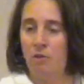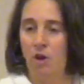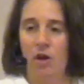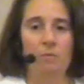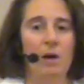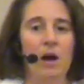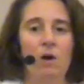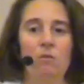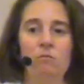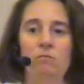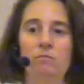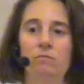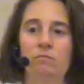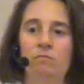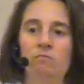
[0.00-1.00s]
Thought
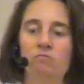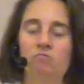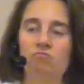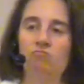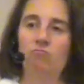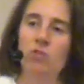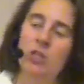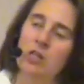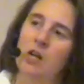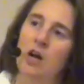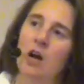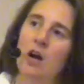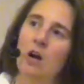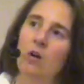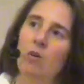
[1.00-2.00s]
about
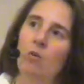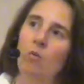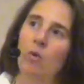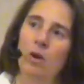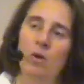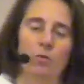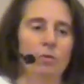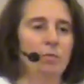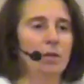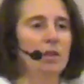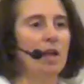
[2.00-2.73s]
what it would